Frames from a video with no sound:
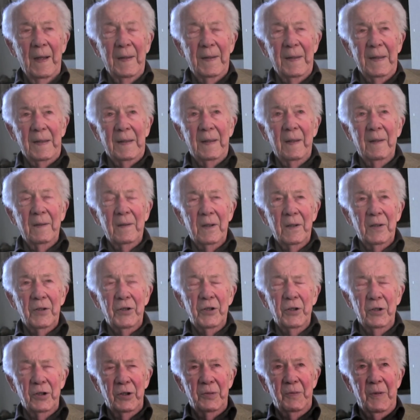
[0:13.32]
I think
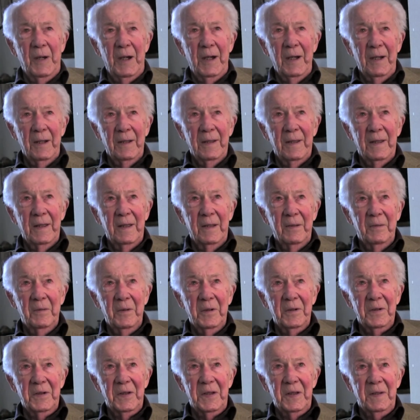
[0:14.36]
George Palade
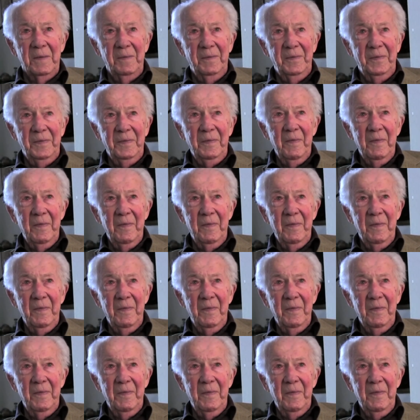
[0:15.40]
was